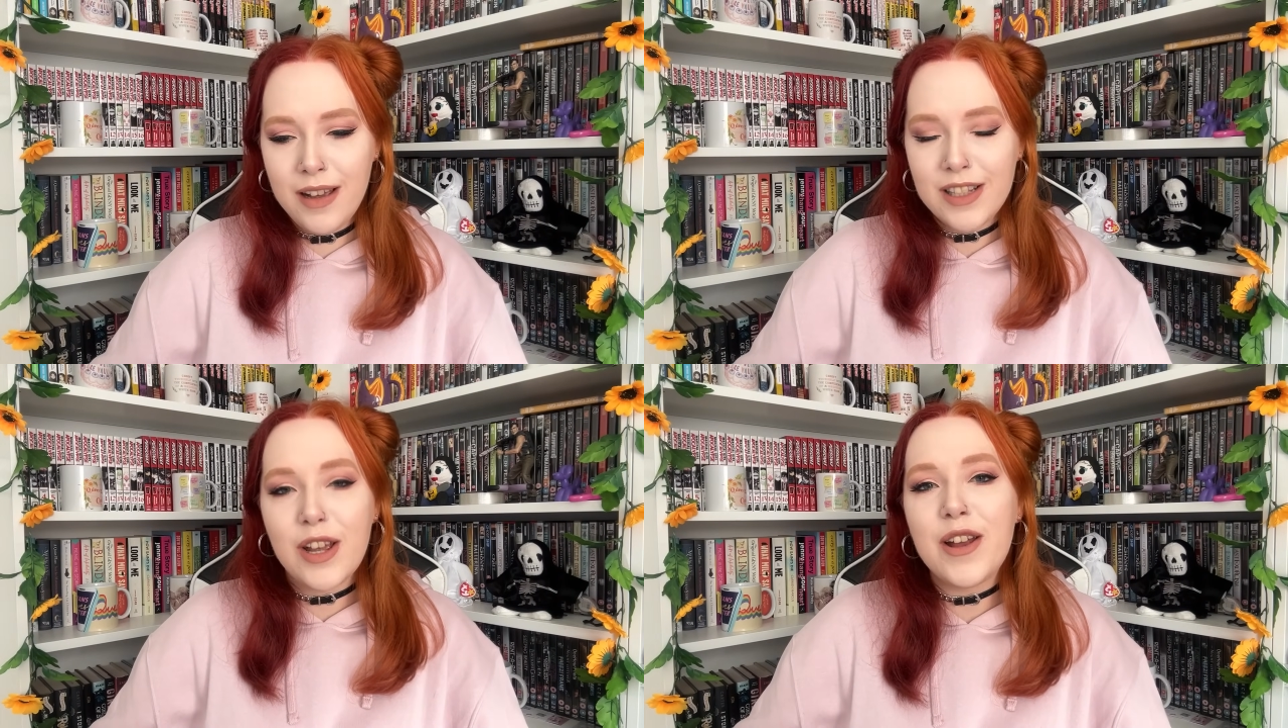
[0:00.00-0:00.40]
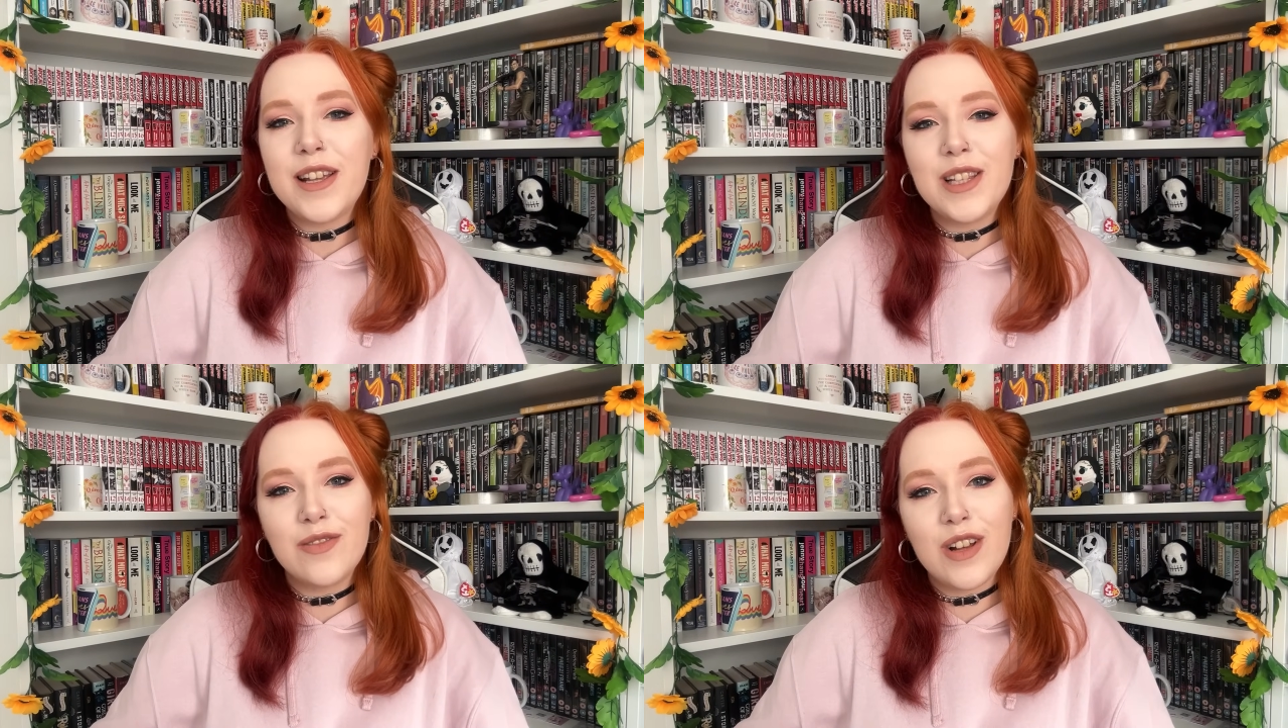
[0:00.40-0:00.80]

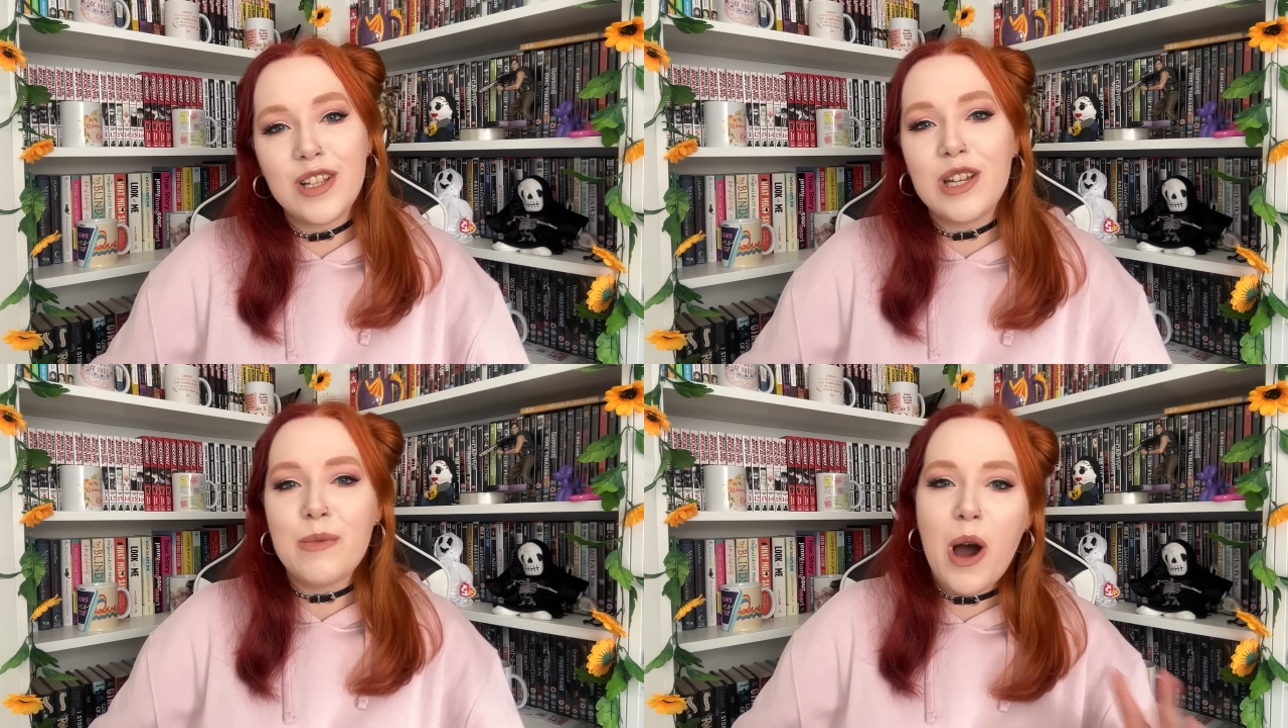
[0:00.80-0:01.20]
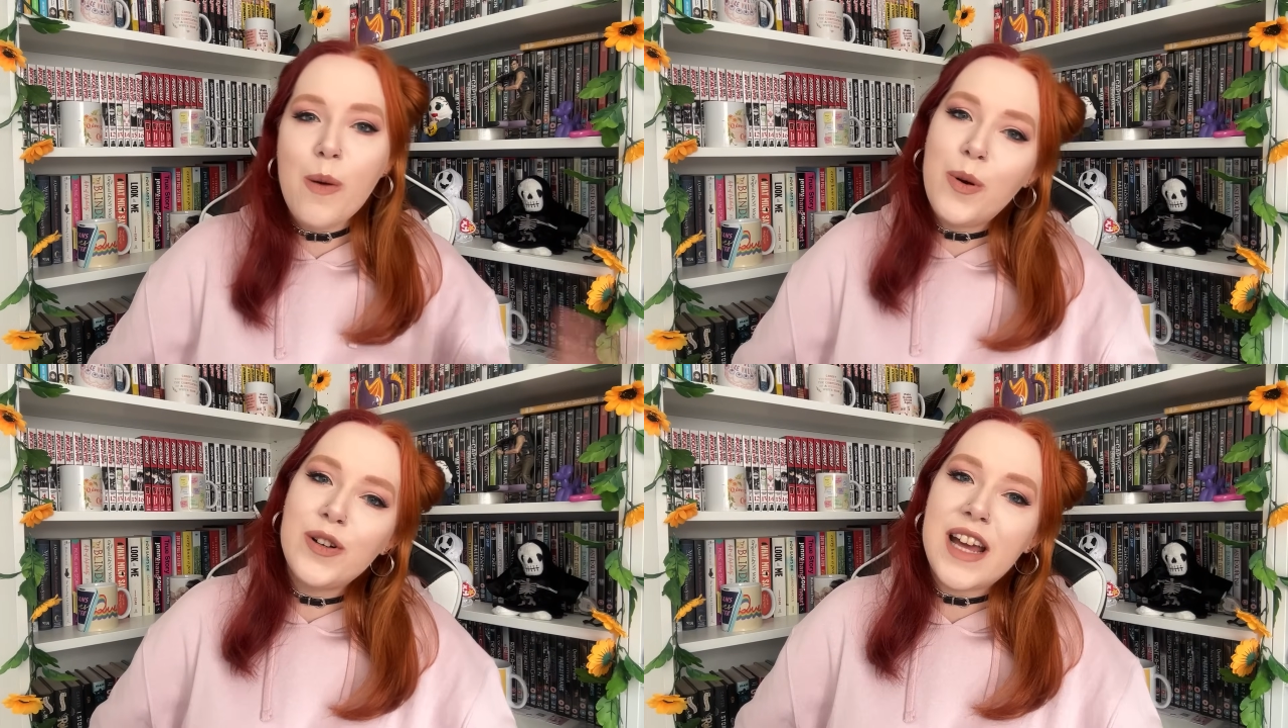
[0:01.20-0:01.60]
turning the volume
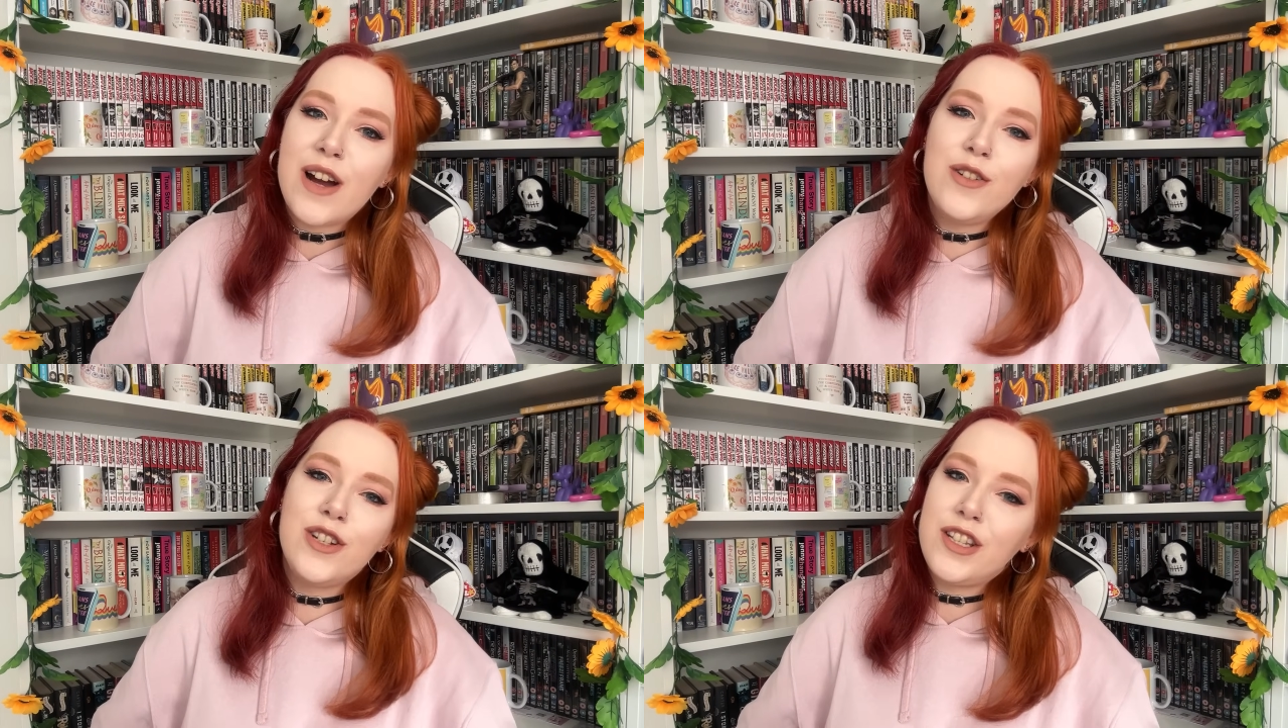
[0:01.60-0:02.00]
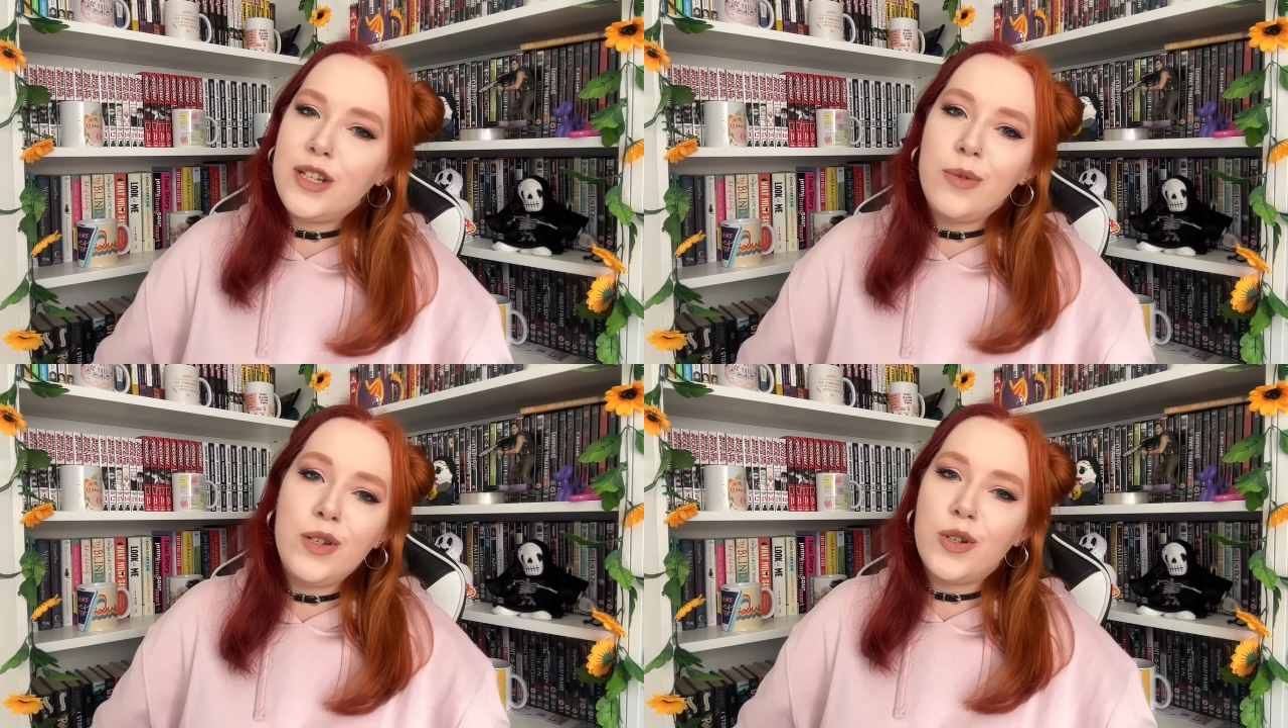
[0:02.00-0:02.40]
up or down just
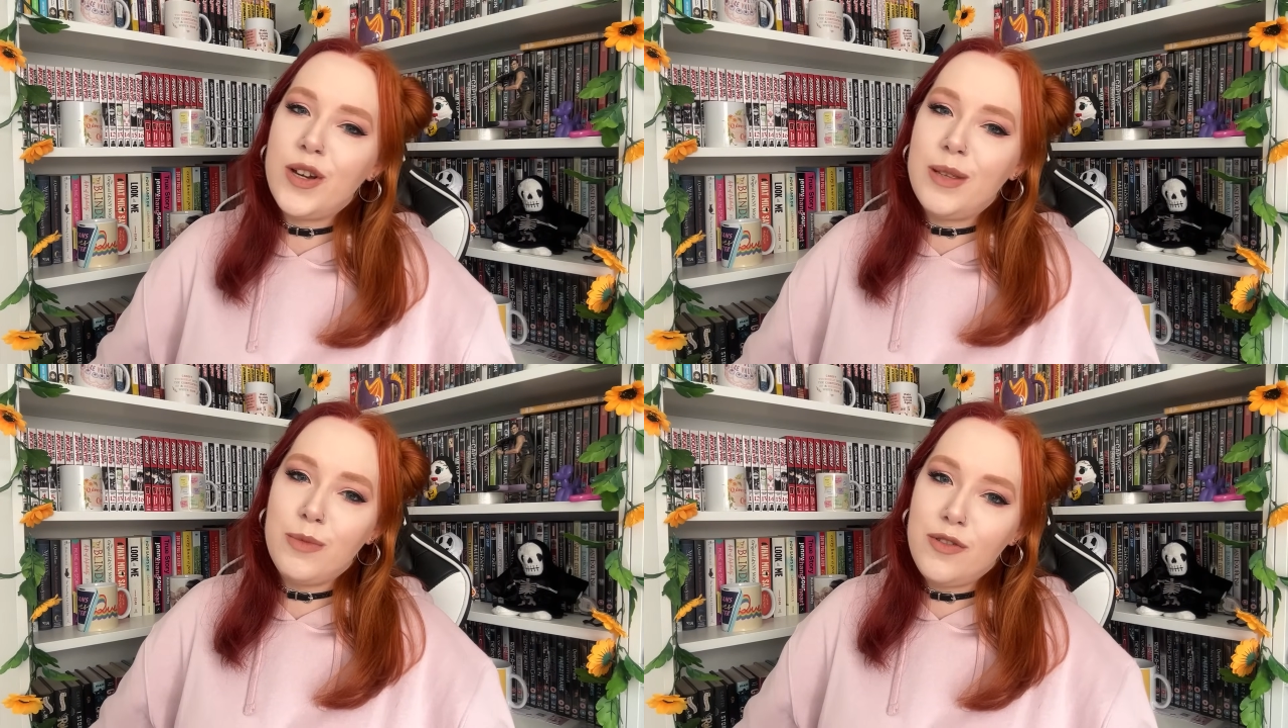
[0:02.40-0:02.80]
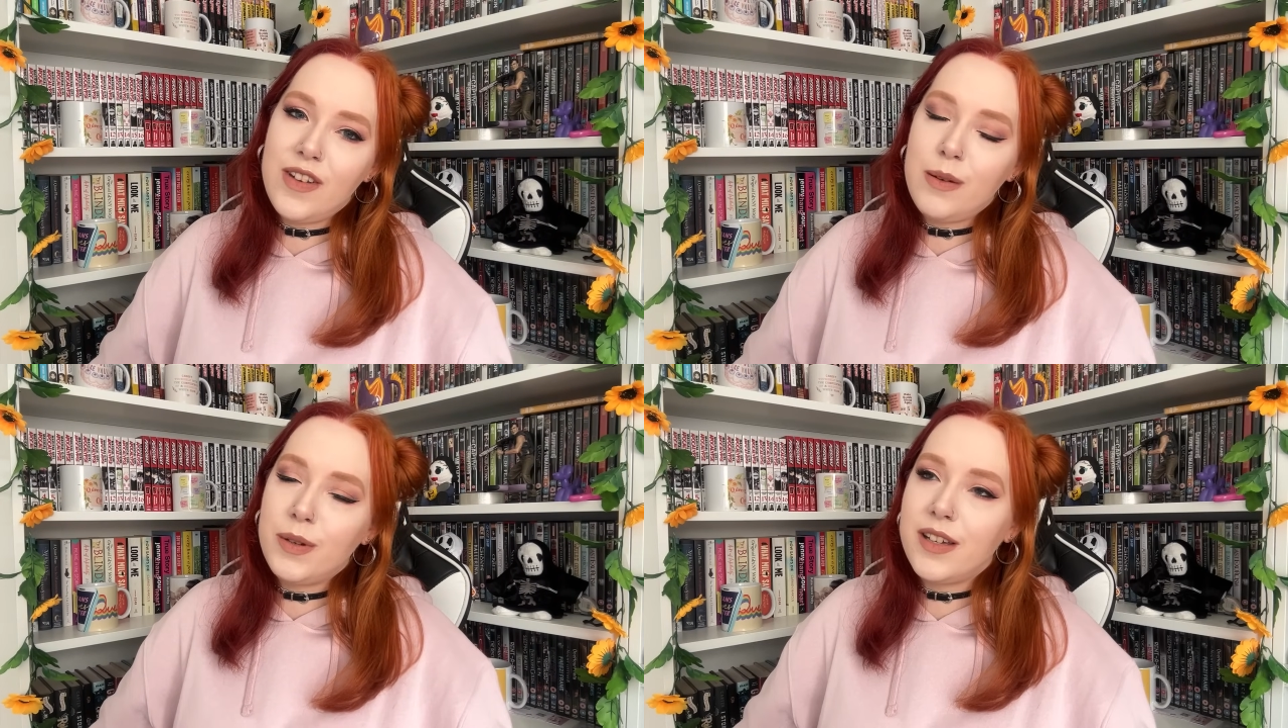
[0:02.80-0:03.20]
to enjoy the
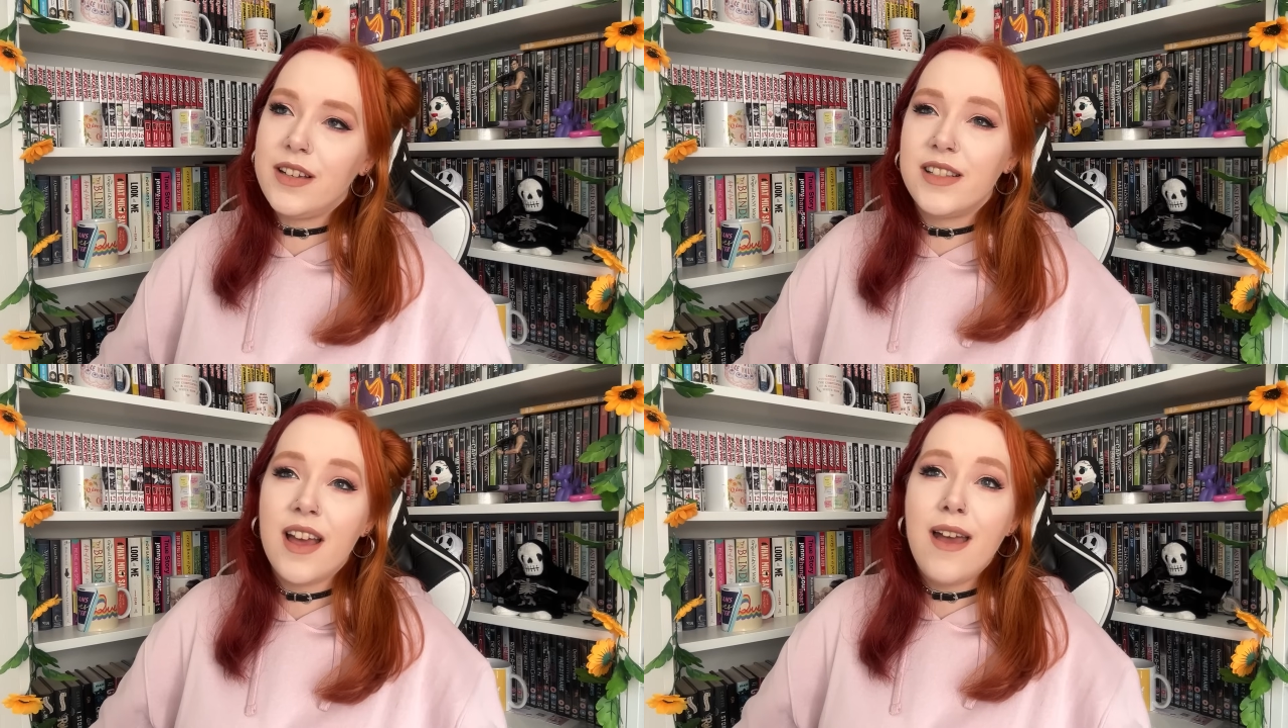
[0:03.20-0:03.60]
movie, because